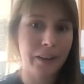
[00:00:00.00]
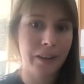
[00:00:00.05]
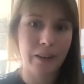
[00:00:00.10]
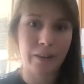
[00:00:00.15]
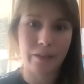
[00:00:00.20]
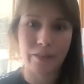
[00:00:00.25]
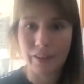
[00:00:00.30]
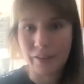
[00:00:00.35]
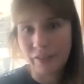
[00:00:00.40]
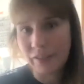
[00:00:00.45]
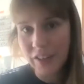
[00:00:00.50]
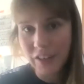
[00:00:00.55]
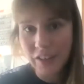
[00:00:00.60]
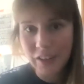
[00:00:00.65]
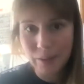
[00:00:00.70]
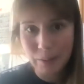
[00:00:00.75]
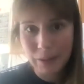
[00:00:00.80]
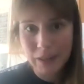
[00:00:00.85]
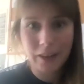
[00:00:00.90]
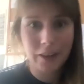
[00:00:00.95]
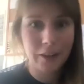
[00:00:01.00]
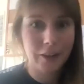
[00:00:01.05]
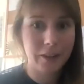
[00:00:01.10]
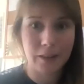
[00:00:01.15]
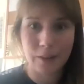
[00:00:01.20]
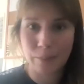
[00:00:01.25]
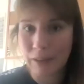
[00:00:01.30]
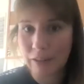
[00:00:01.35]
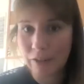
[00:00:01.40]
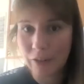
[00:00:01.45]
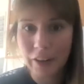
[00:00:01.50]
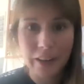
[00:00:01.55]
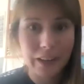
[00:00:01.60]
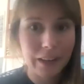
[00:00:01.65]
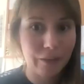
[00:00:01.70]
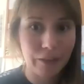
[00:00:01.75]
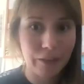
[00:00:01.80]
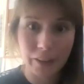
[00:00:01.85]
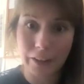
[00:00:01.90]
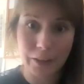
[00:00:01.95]
50 GPUs to be
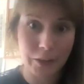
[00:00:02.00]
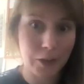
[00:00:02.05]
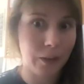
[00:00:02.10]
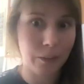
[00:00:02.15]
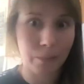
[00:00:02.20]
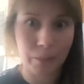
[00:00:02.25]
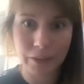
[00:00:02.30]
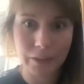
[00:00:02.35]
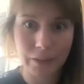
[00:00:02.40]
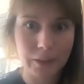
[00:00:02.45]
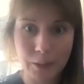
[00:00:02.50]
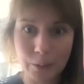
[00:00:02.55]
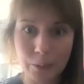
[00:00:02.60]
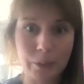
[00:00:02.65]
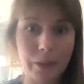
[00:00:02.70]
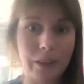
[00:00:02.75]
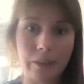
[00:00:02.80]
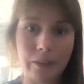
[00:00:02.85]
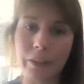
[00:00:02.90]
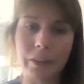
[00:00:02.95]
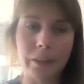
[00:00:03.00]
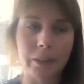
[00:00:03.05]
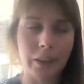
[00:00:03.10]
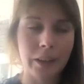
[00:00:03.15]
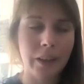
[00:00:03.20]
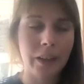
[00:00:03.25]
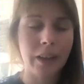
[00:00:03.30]
training for like 2 months or whatever,